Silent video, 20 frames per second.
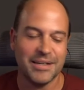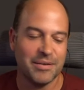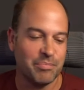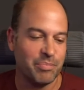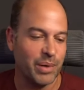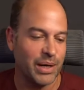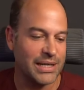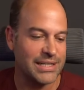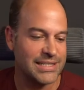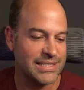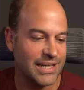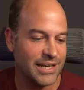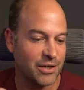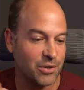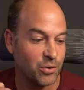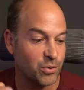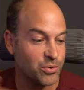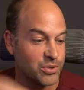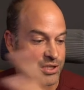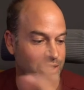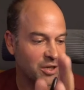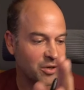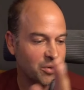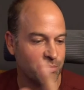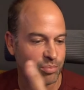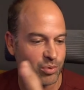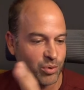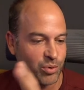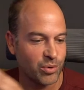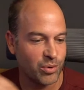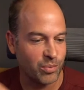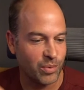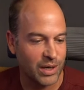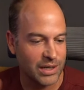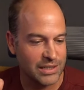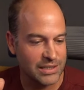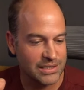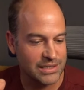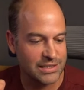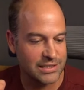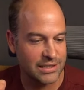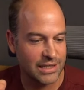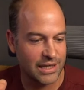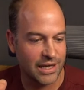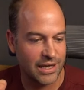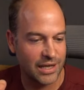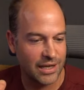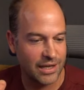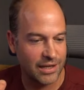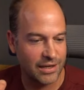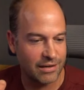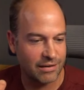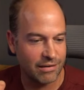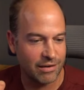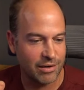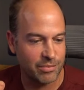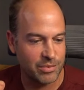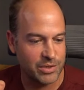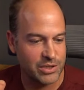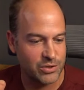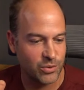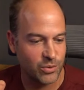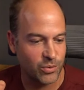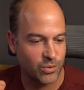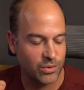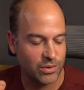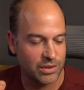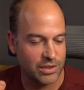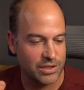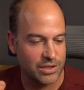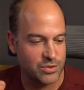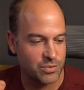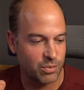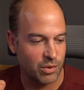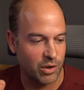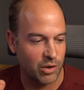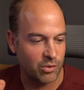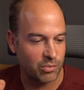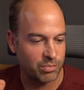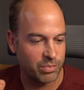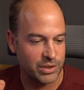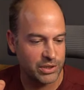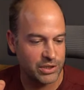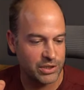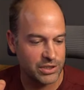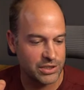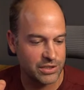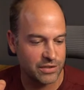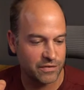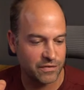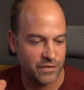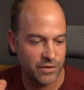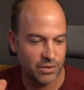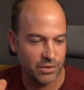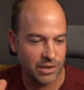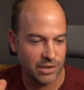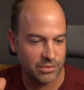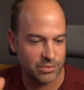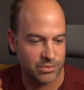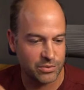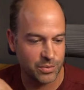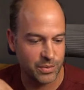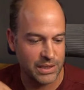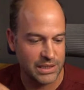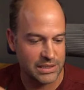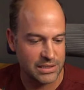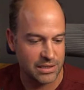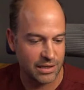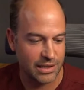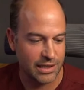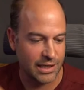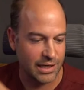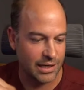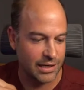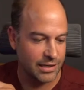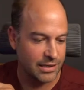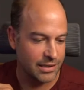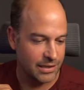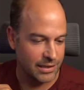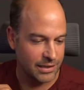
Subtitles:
but also broader ones like we saw as well. But just a few little tweaks like that